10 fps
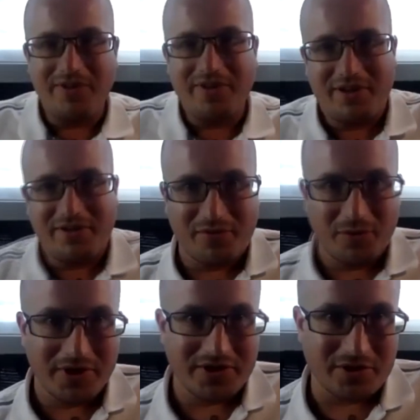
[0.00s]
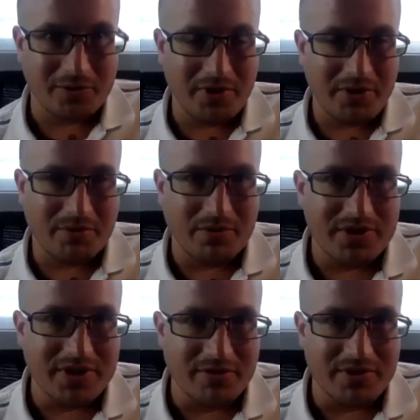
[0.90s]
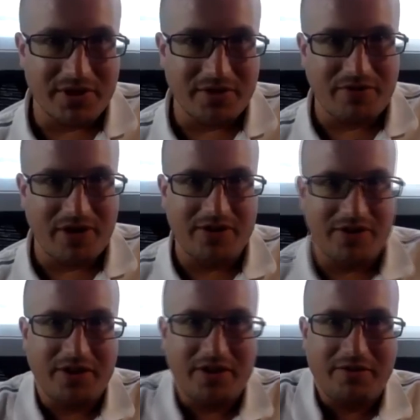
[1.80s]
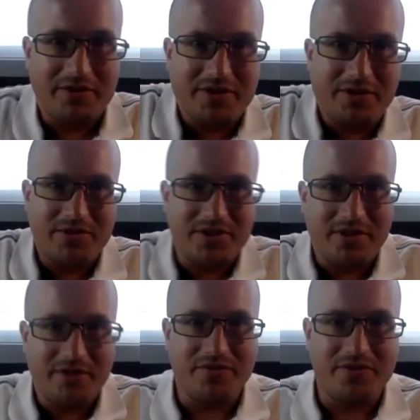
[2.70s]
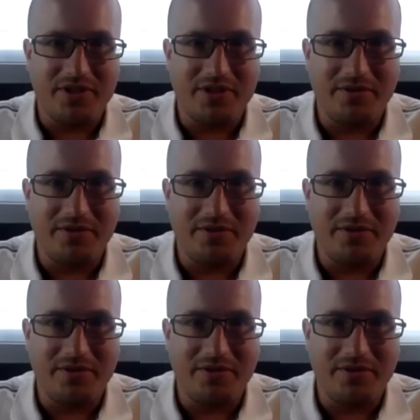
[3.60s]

thing I've always told people is there is no fraction and there is no reserve. So